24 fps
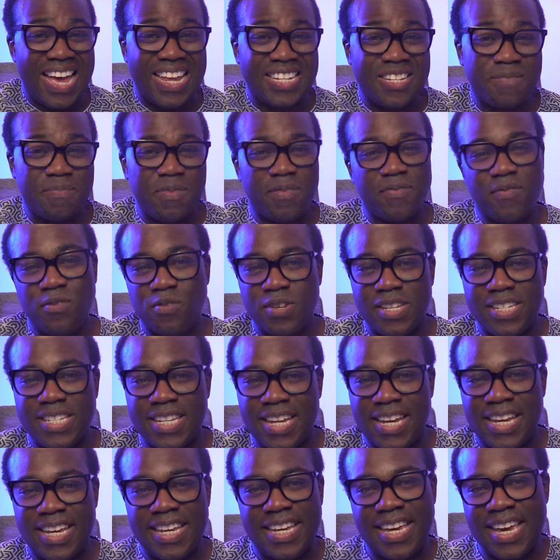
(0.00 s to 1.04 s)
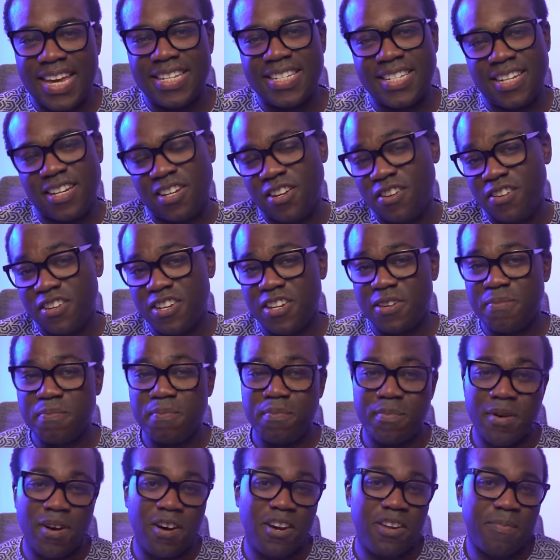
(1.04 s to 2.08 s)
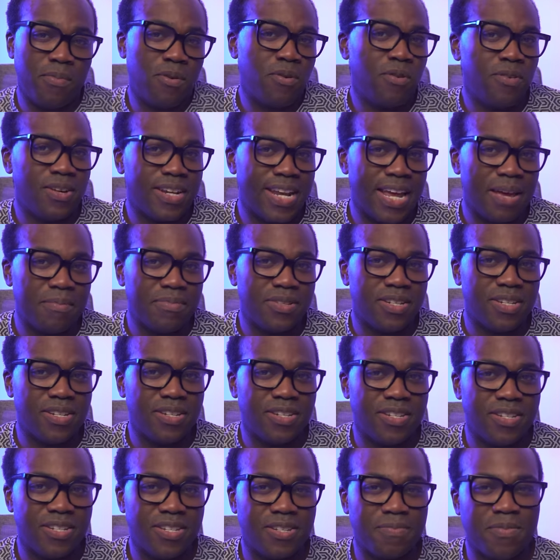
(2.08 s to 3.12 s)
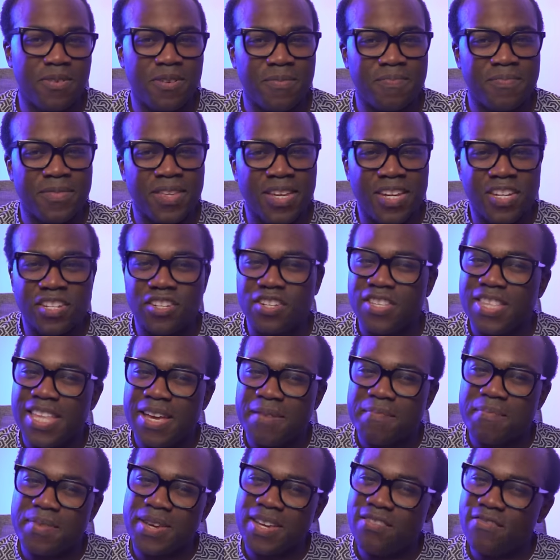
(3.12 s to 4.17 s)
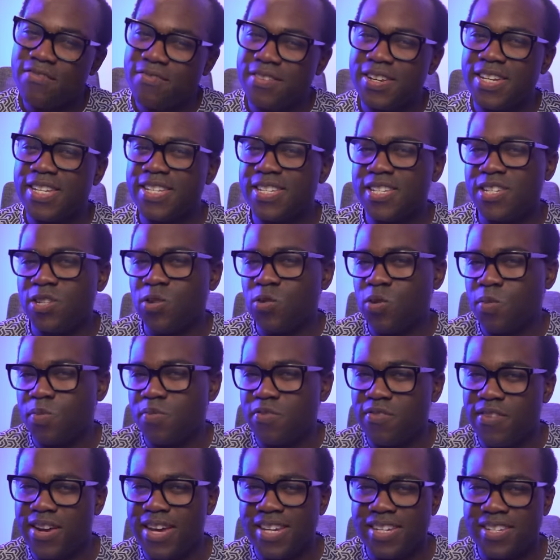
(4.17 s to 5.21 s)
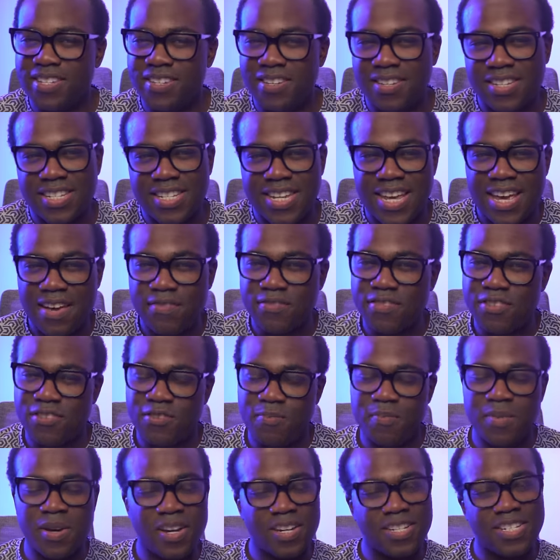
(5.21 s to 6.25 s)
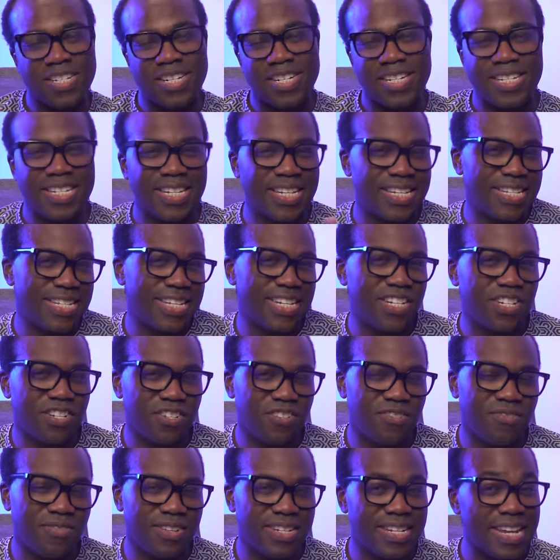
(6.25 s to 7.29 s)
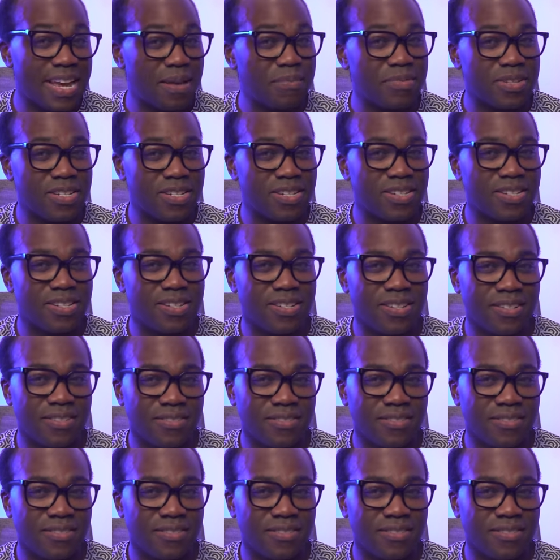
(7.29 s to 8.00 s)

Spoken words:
And before you say yes, I know you can buy port adapters, but should that be a reason to upgrade just to have to purchase additional adapters?